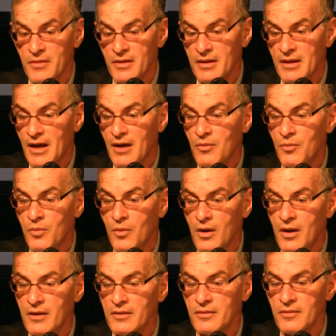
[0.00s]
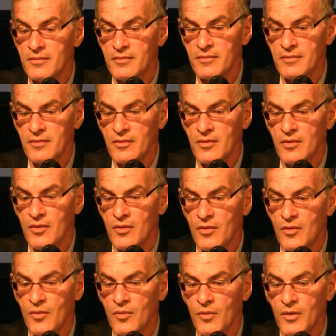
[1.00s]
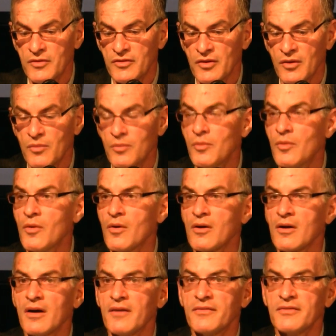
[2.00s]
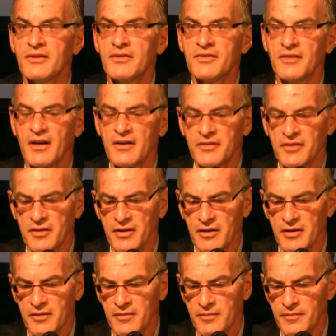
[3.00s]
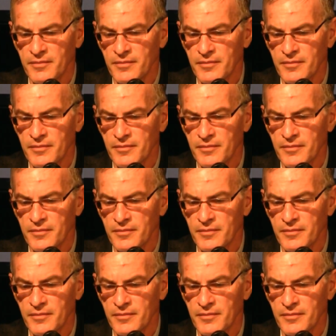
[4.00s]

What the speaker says: not one was a war of necessity.